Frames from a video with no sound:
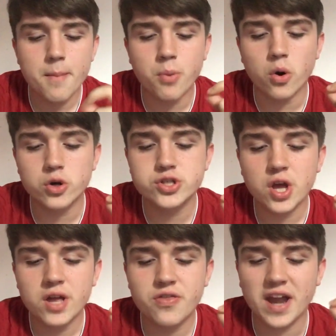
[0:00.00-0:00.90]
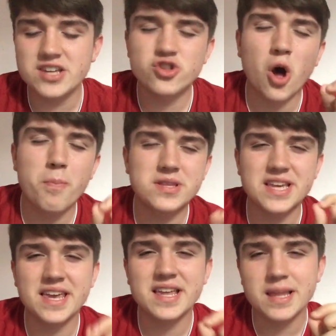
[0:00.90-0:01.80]
but that he's not
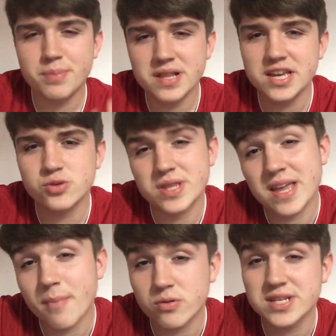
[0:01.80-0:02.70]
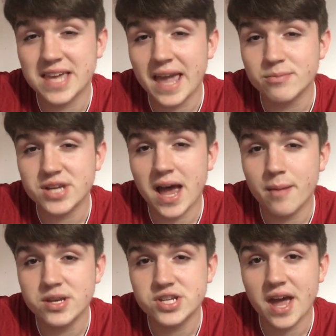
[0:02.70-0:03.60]
particularly pleased with the amount of game time he's